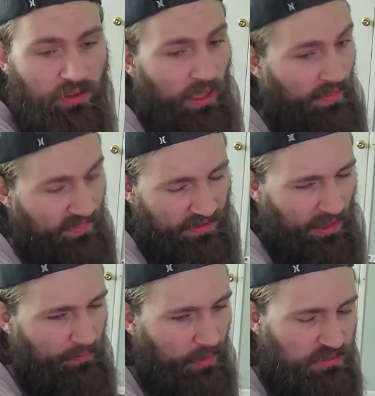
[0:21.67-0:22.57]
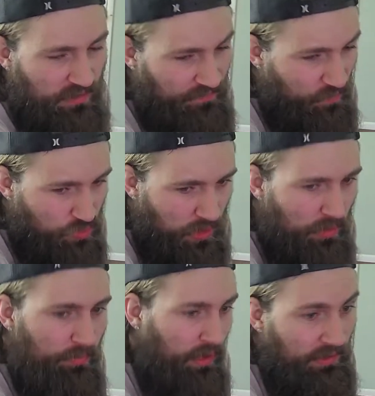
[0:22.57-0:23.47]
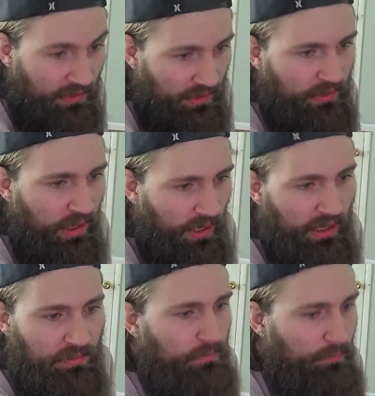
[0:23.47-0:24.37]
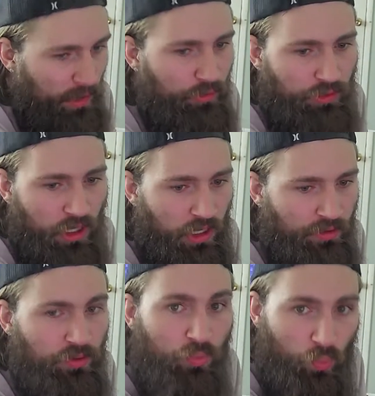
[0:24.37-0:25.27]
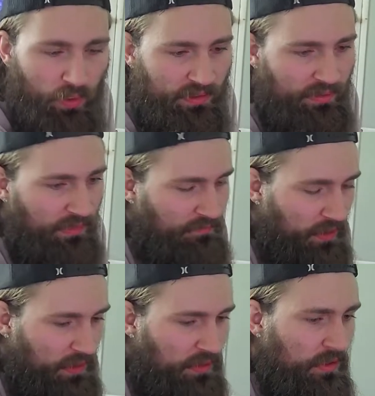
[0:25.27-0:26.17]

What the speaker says: I think it came up to that first round, but again, I had Petr Yan winning that fight.